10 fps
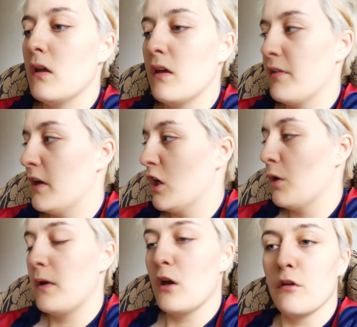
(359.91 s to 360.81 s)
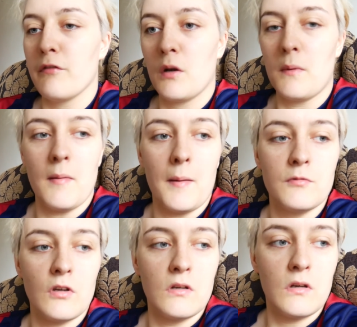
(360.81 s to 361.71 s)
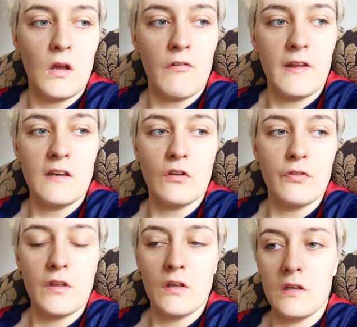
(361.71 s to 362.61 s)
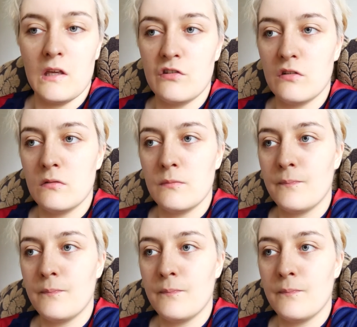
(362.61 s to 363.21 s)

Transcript: give in here a wee hoover and a wee wipe down. I've already done the kitchen.